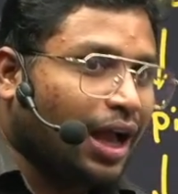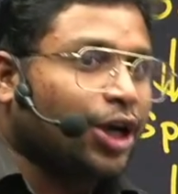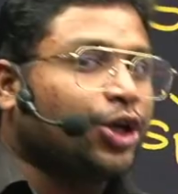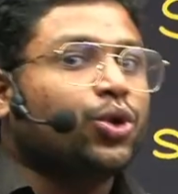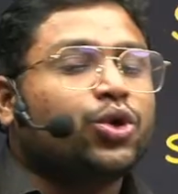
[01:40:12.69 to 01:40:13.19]

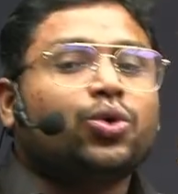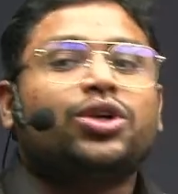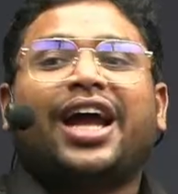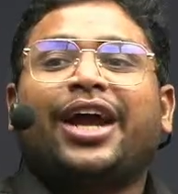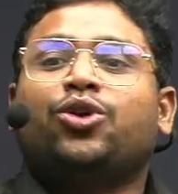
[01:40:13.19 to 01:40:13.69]
Do you
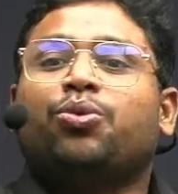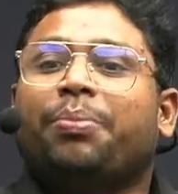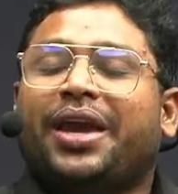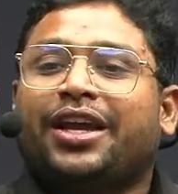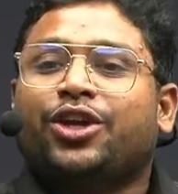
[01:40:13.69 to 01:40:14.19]
try to
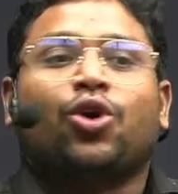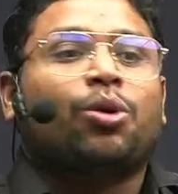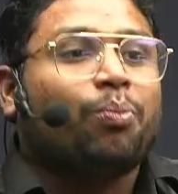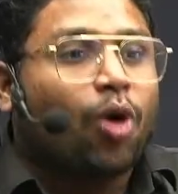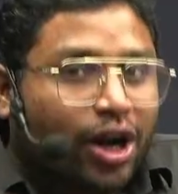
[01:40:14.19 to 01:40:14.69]
make your
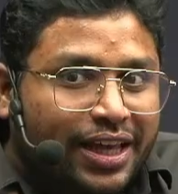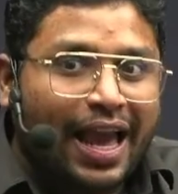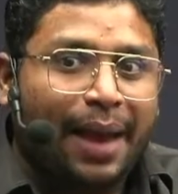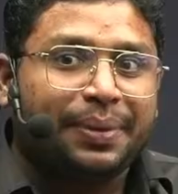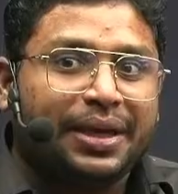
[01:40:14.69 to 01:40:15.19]
body
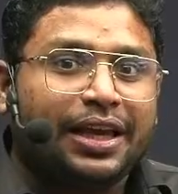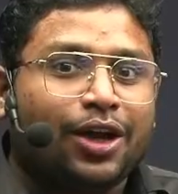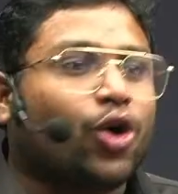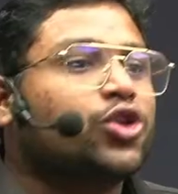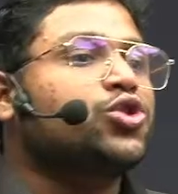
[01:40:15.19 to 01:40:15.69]
happy
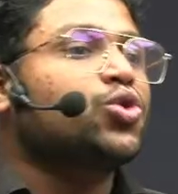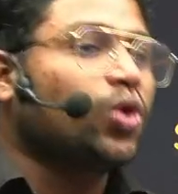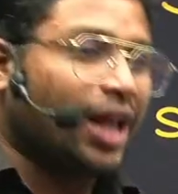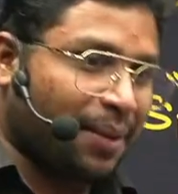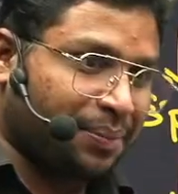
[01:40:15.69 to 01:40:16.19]
or soul
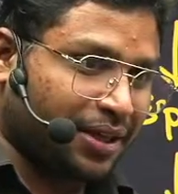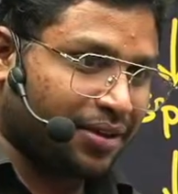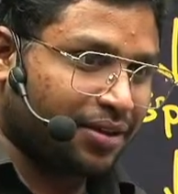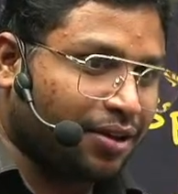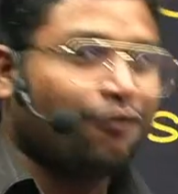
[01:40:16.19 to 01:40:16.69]
happy?
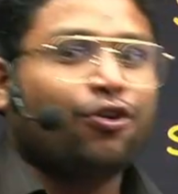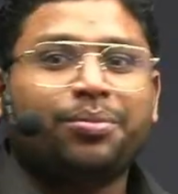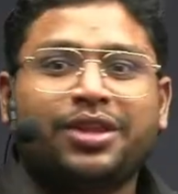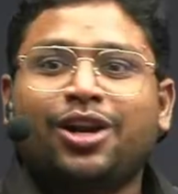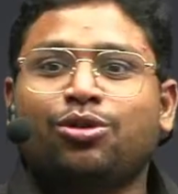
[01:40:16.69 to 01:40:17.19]
From
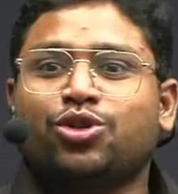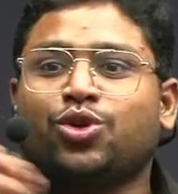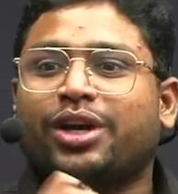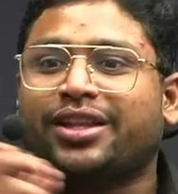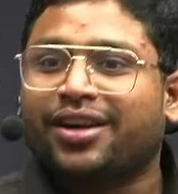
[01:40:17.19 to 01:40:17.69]
there also you
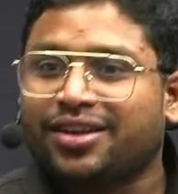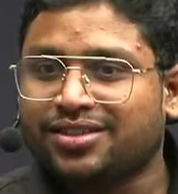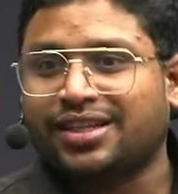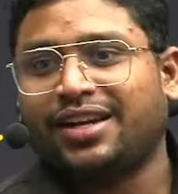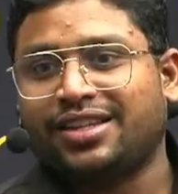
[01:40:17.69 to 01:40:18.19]
can
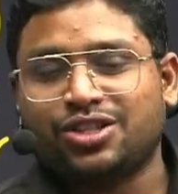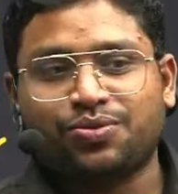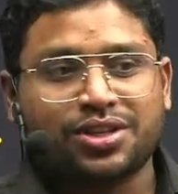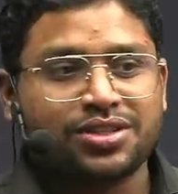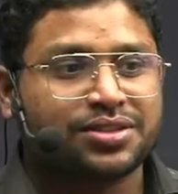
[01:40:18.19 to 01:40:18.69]
understand these
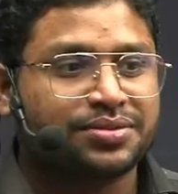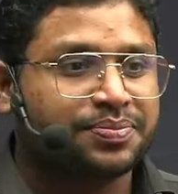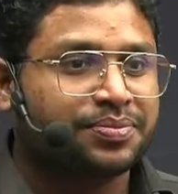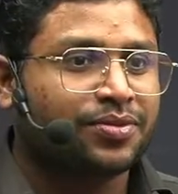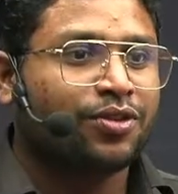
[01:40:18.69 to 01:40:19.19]
words.
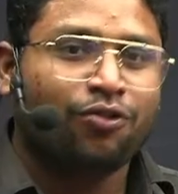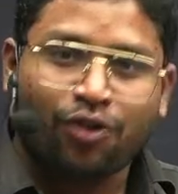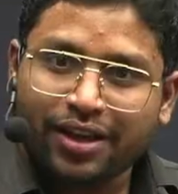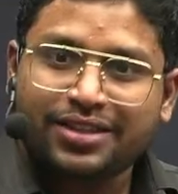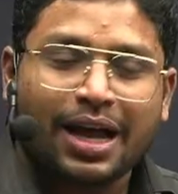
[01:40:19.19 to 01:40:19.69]
For
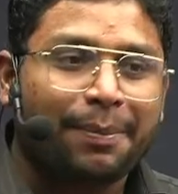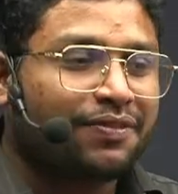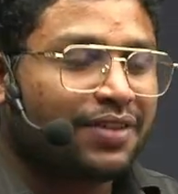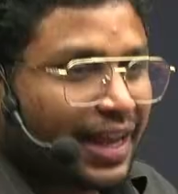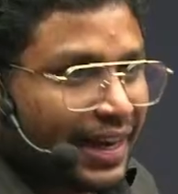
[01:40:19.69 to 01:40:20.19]
example,
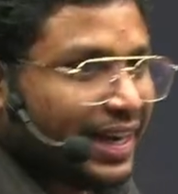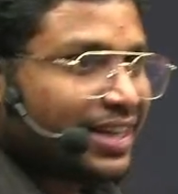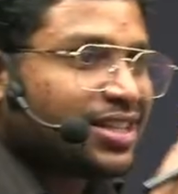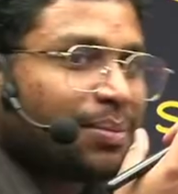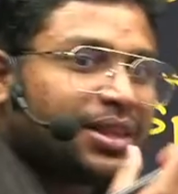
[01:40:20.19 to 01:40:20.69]
when I eat
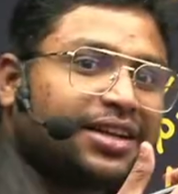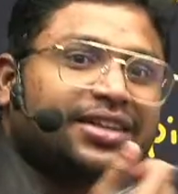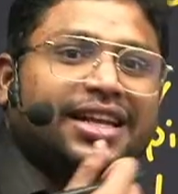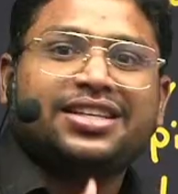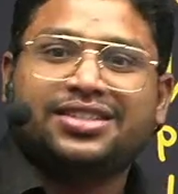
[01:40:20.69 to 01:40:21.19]
something
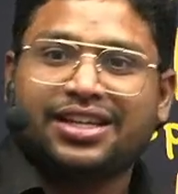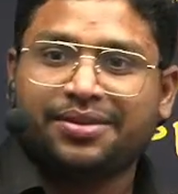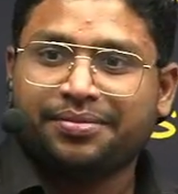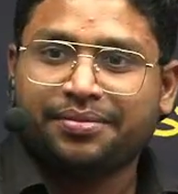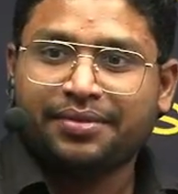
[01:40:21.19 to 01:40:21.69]
tasty,
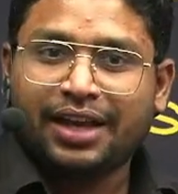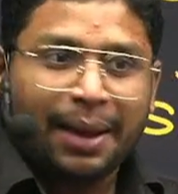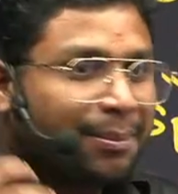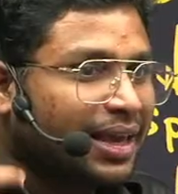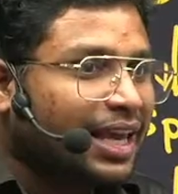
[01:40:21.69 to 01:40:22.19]
I am
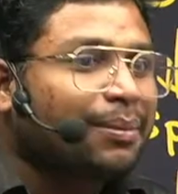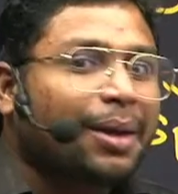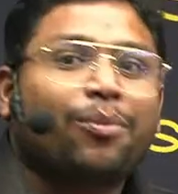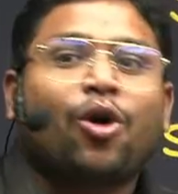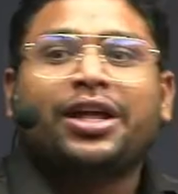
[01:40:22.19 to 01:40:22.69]
making my
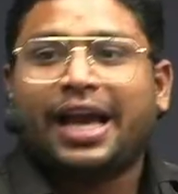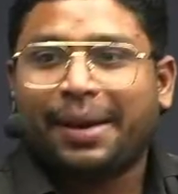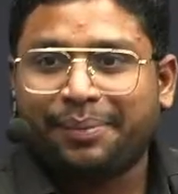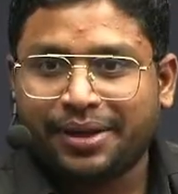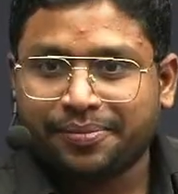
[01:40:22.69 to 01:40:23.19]
body happy.